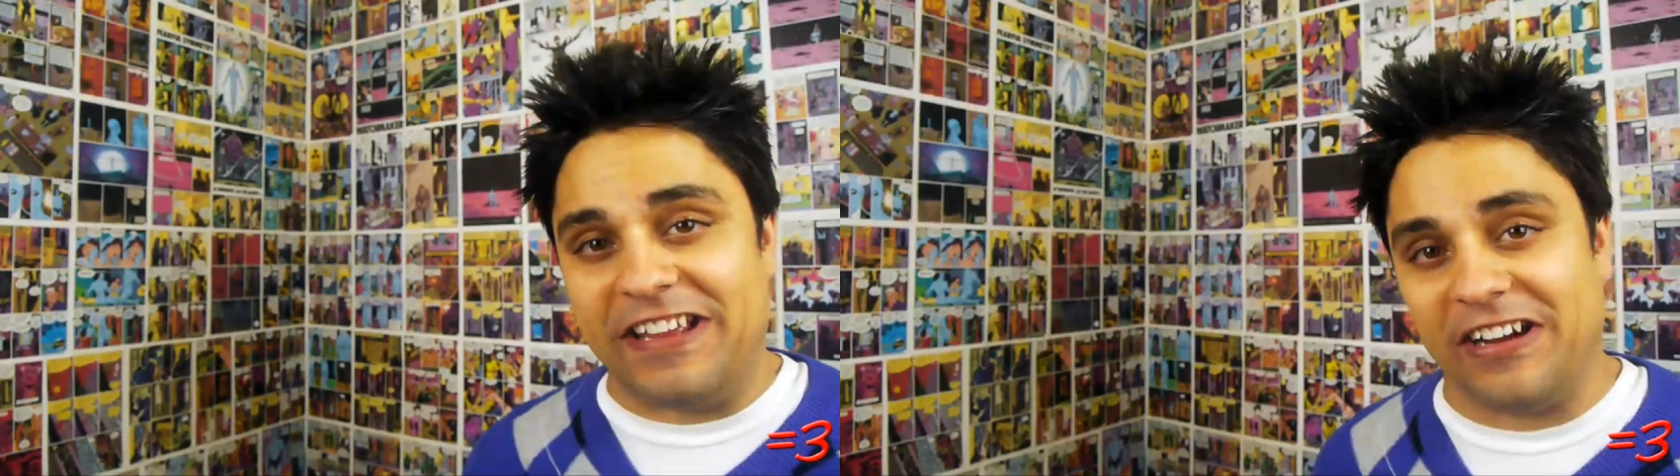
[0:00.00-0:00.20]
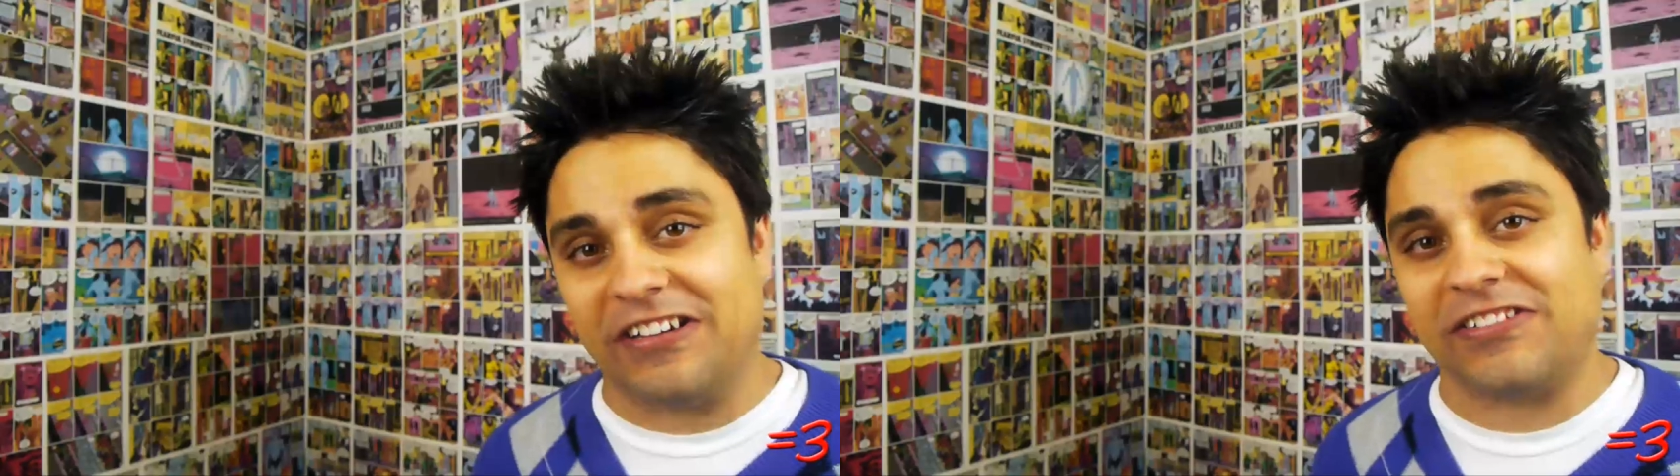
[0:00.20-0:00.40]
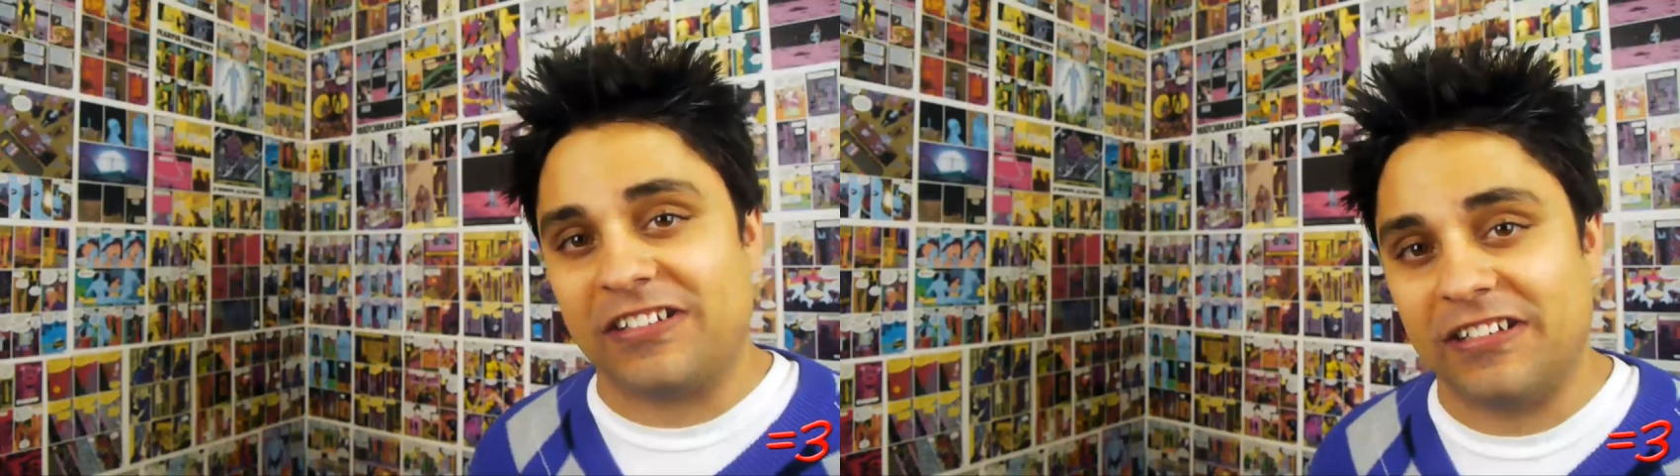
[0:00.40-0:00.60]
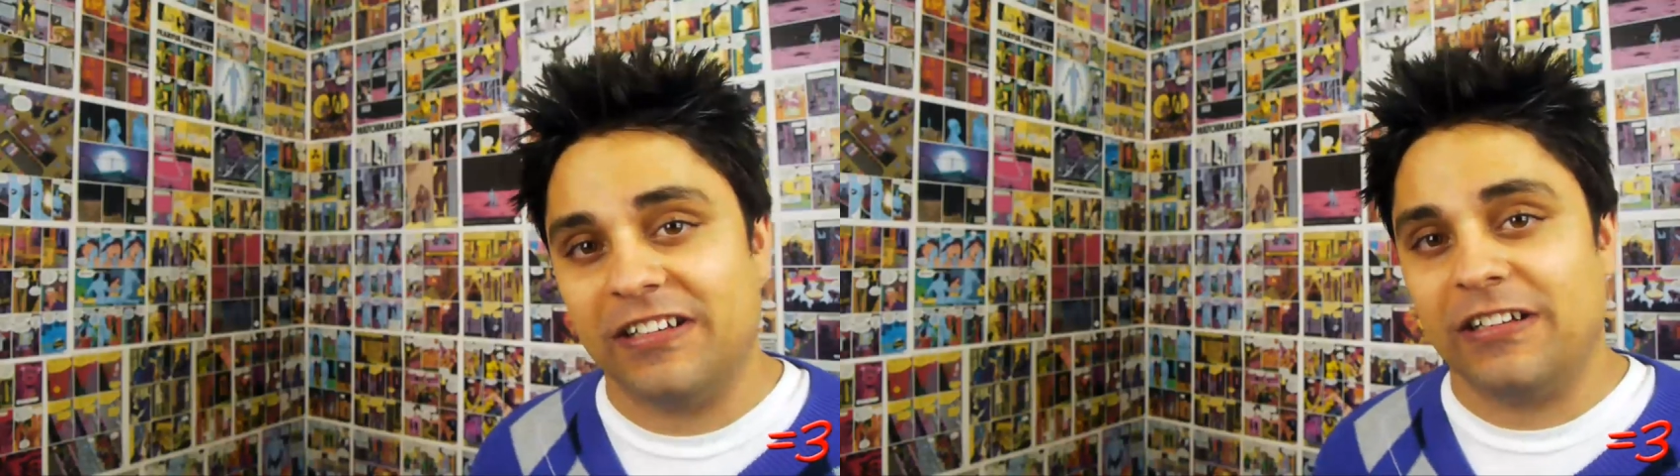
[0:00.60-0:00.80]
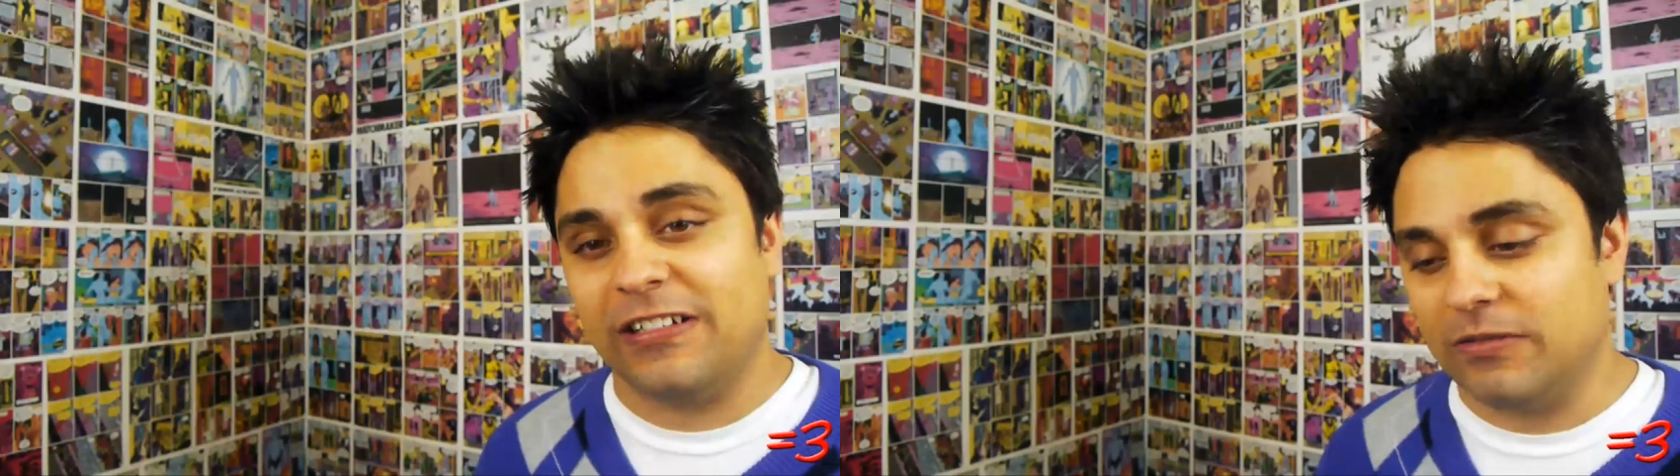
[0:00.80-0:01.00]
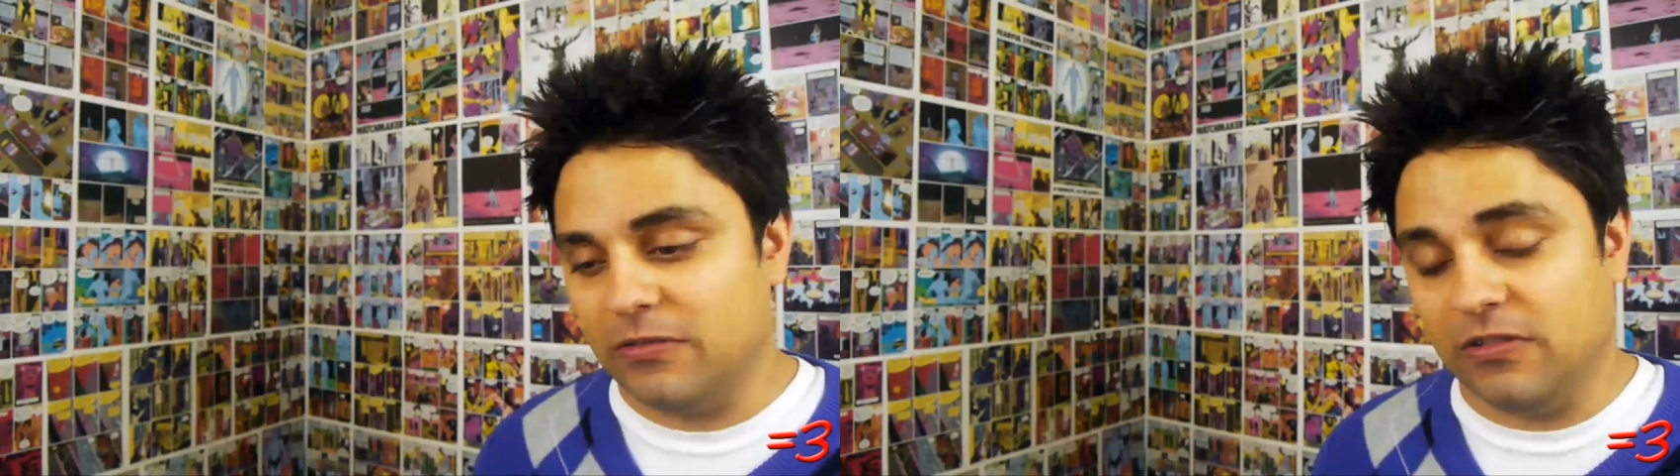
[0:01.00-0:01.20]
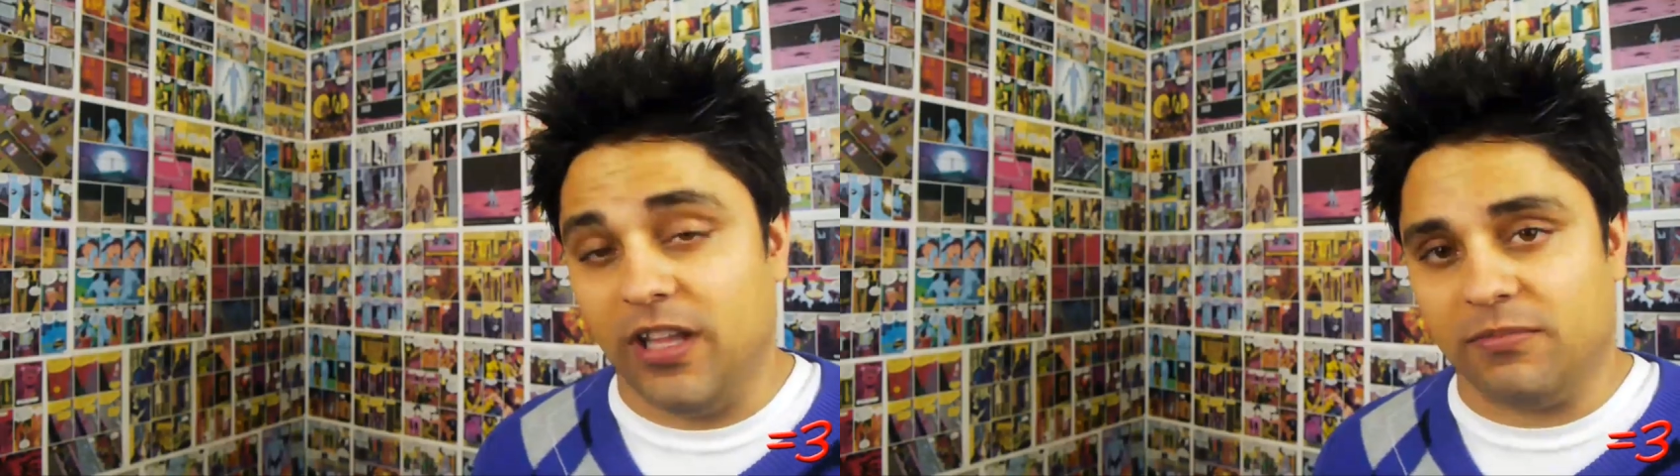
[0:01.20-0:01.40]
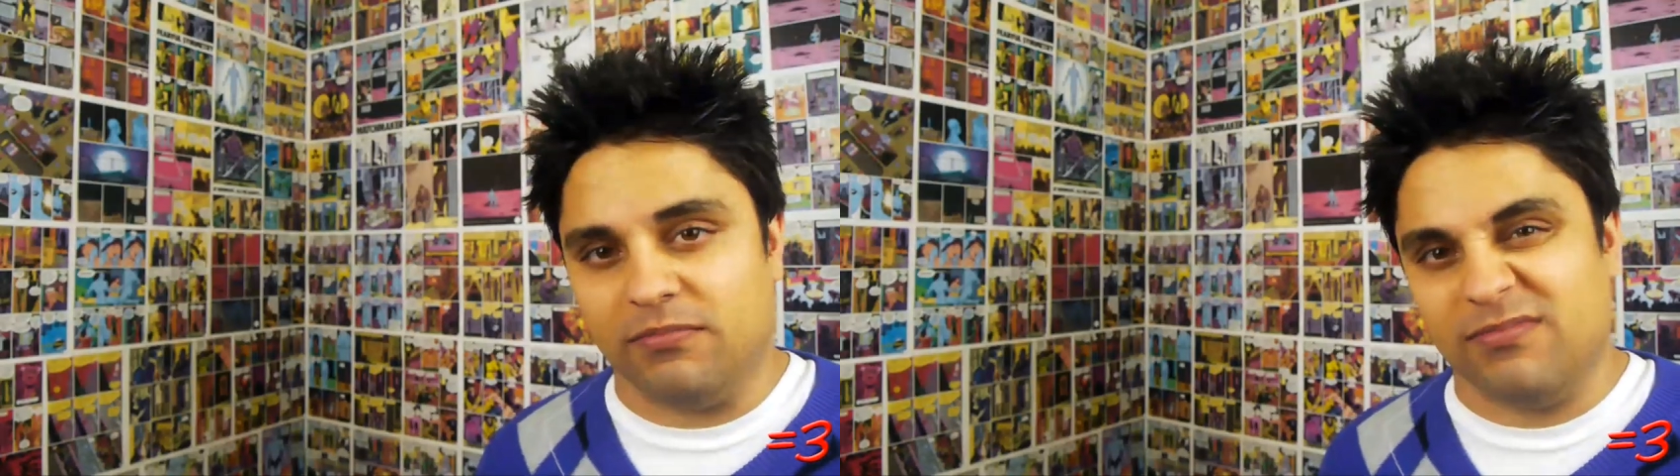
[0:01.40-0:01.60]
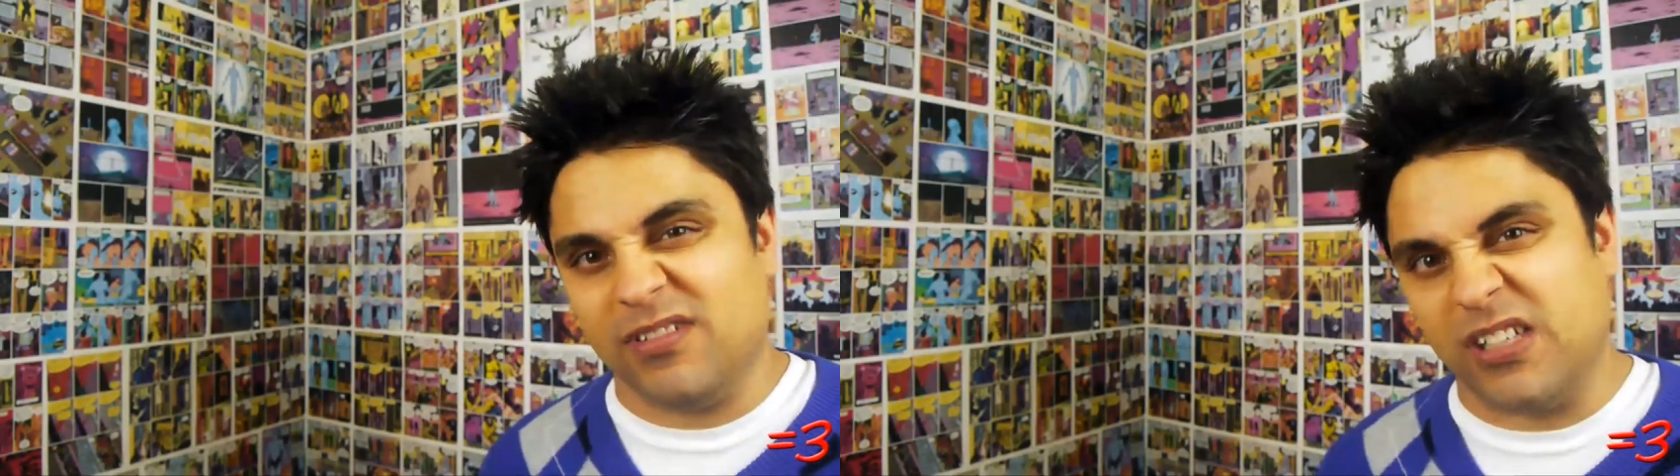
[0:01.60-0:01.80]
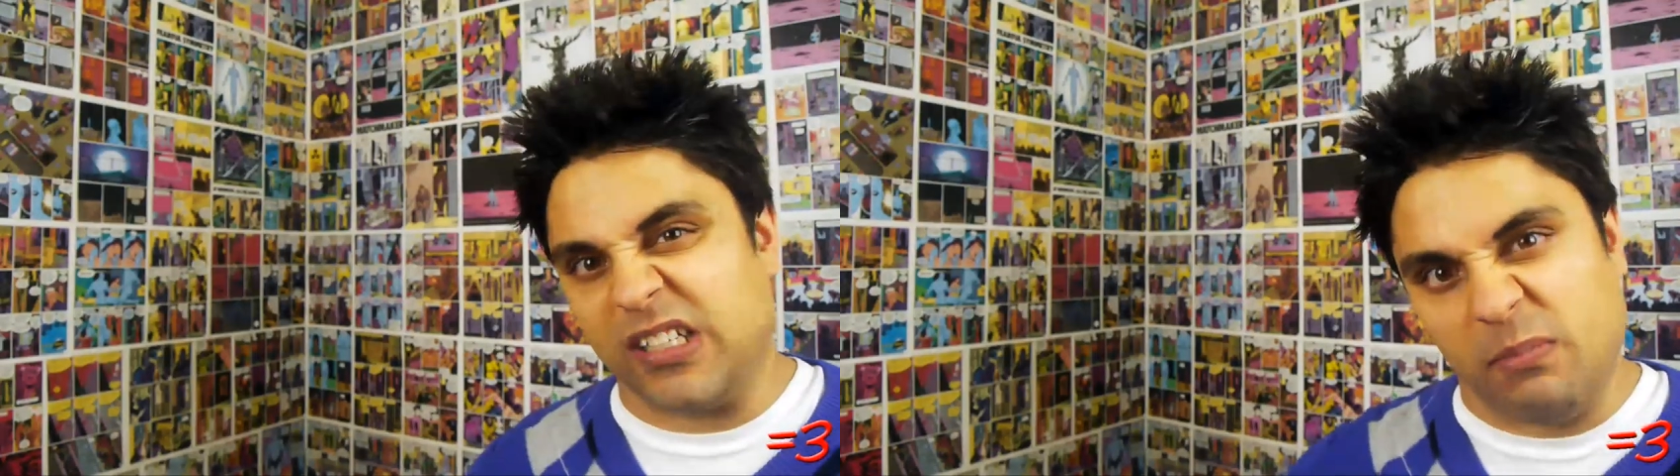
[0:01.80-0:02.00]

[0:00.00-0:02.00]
years. Like six